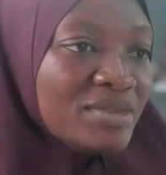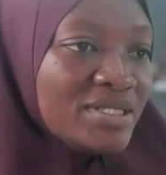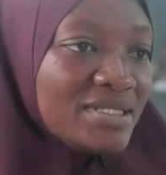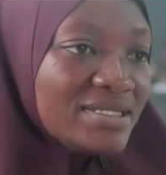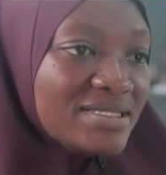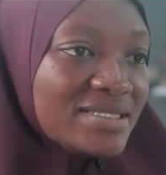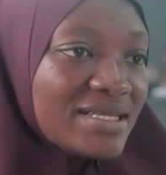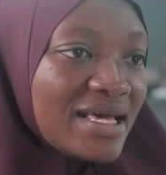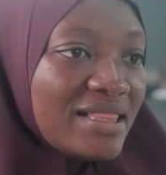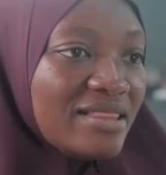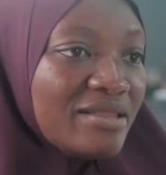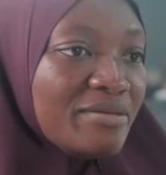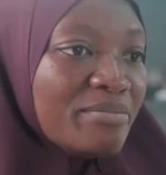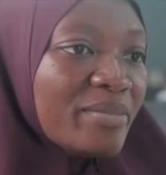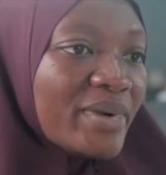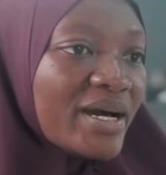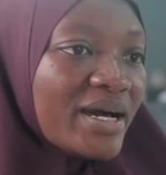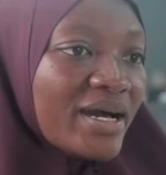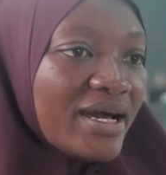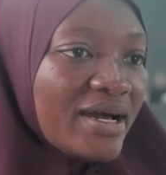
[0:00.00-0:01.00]
name is
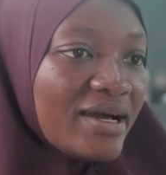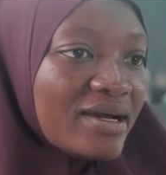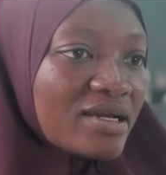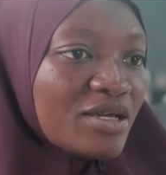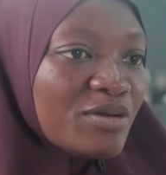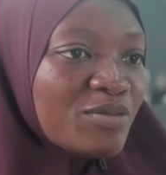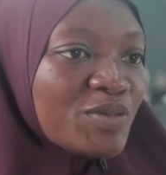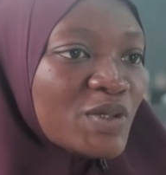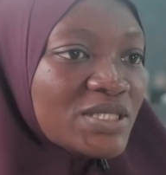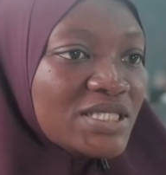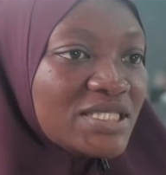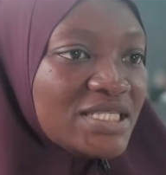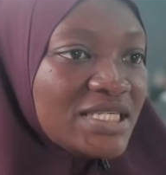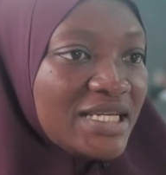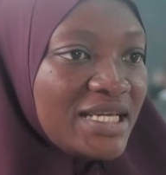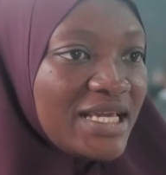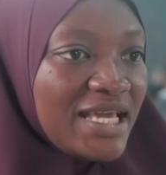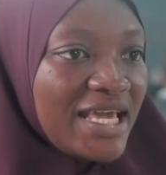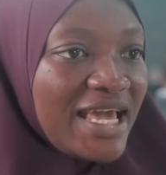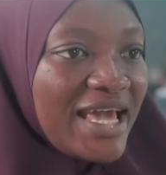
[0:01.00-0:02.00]
Alima
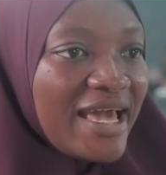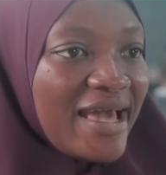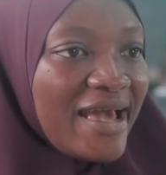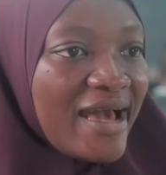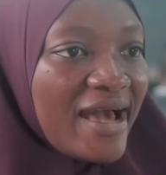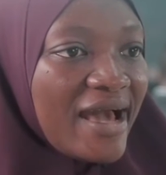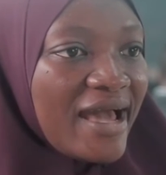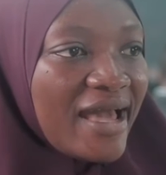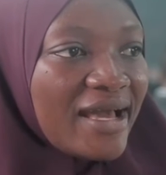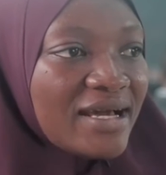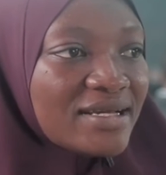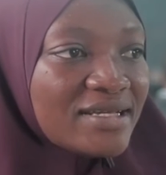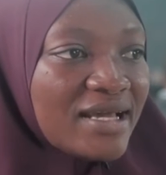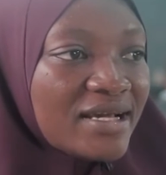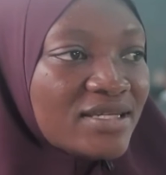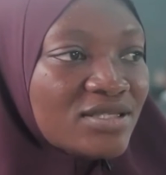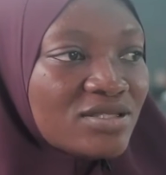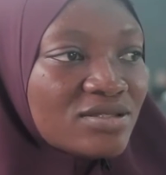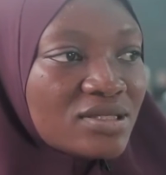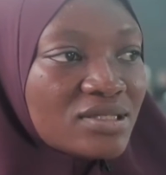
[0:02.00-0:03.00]
Hakingode.
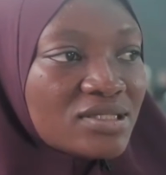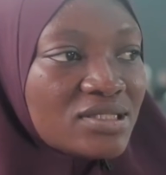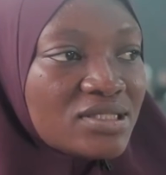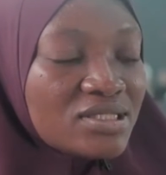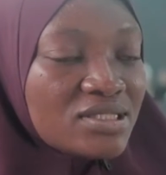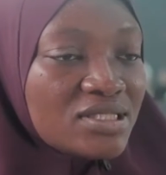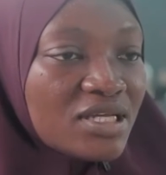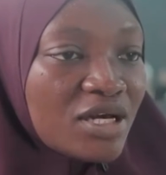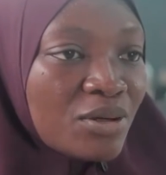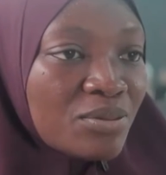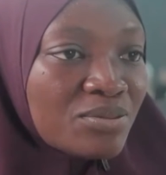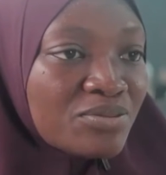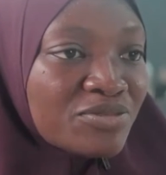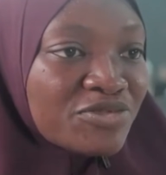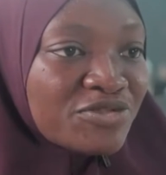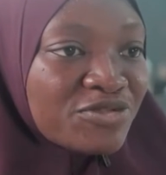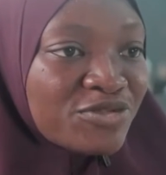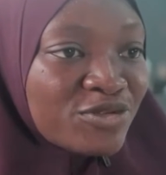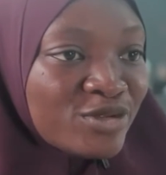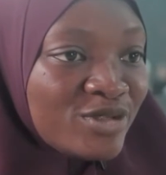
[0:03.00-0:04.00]
I studied
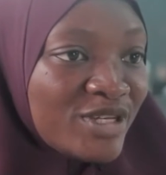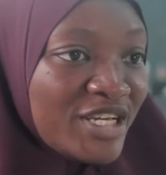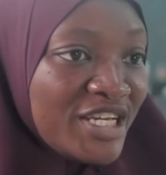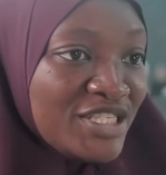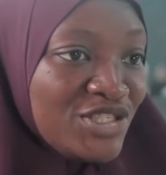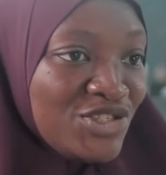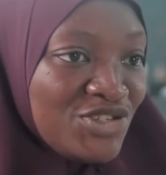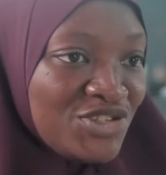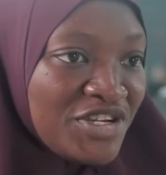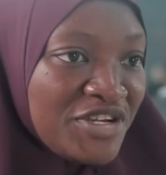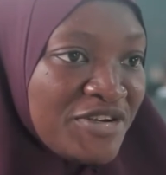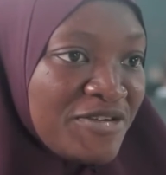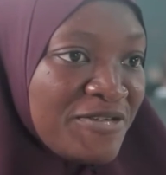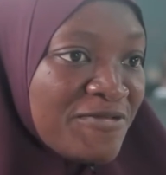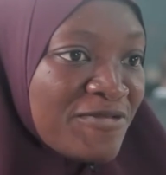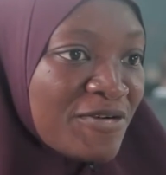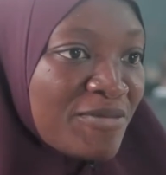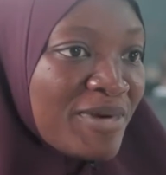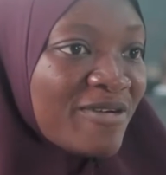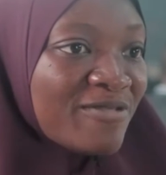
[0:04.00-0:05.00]
food
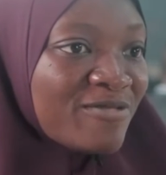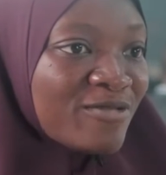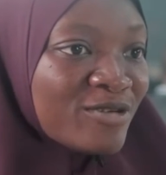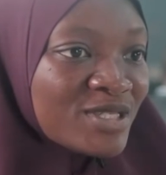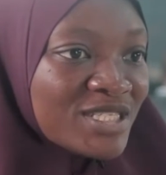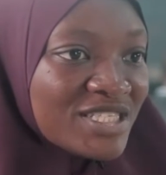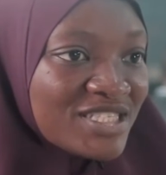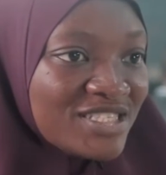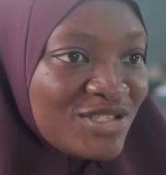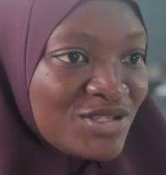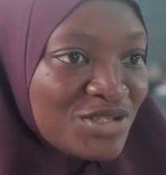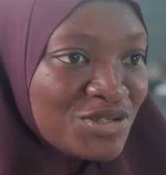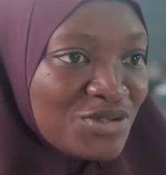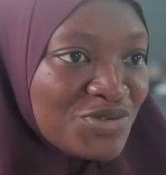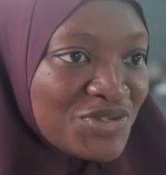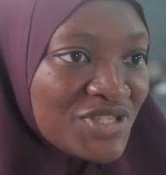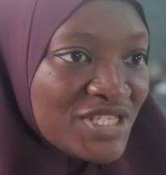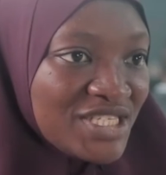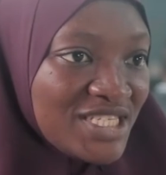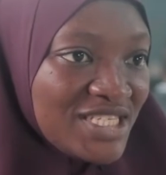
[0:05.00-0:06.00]
engineering for my first
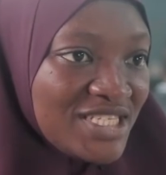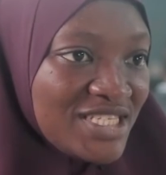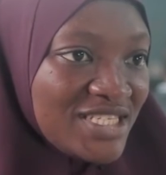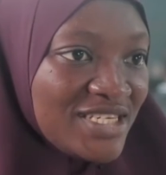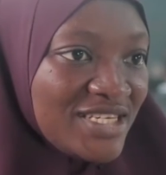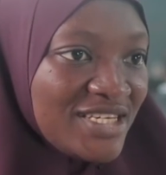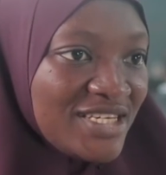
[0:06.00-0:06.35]
degree.